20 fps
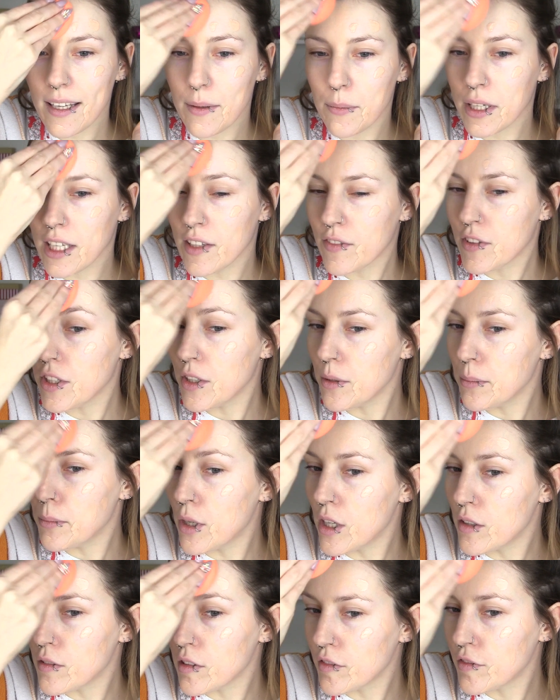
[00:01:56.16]
it will give you
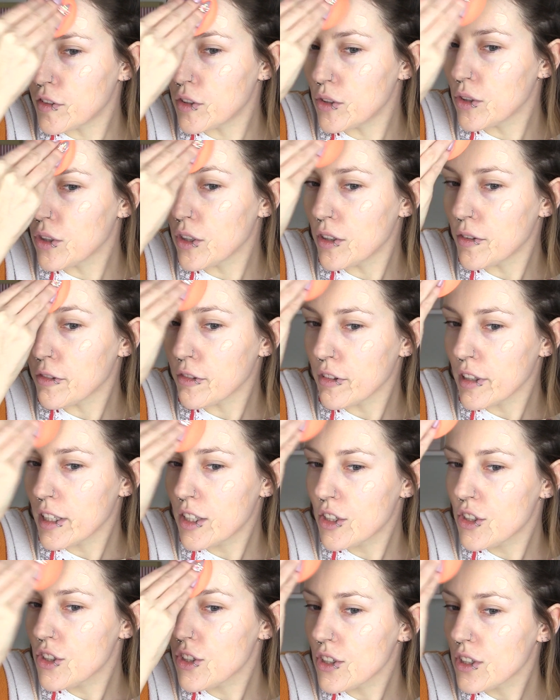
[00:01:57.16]
more of a full
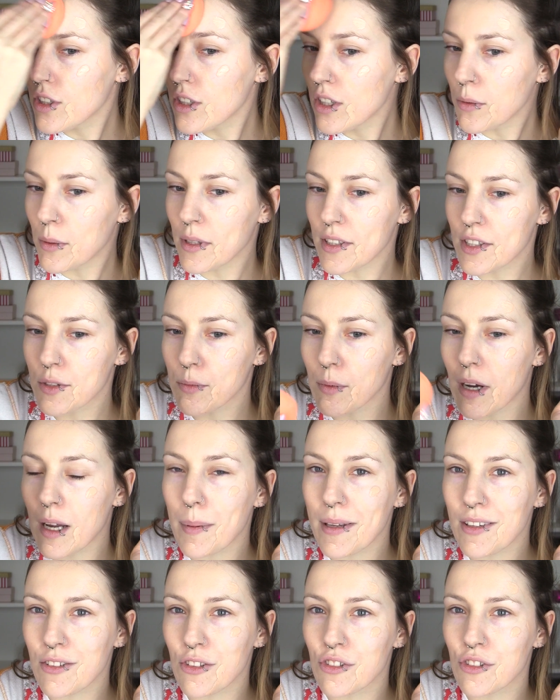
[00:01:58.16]
coverage, where
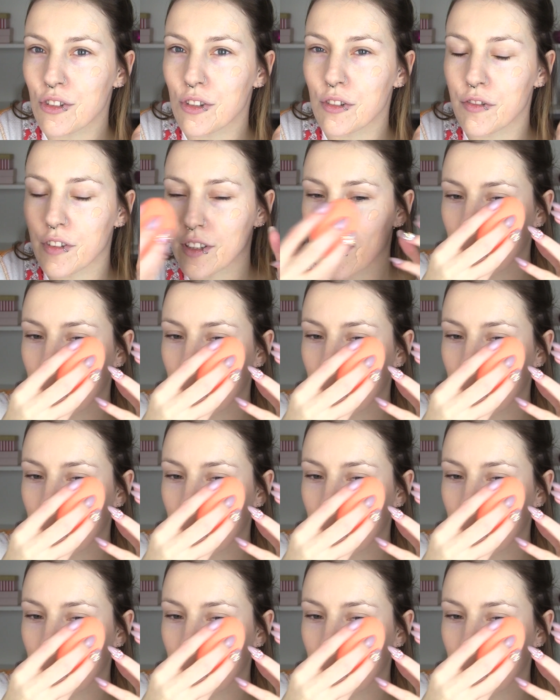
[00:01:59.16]
swiping is just good for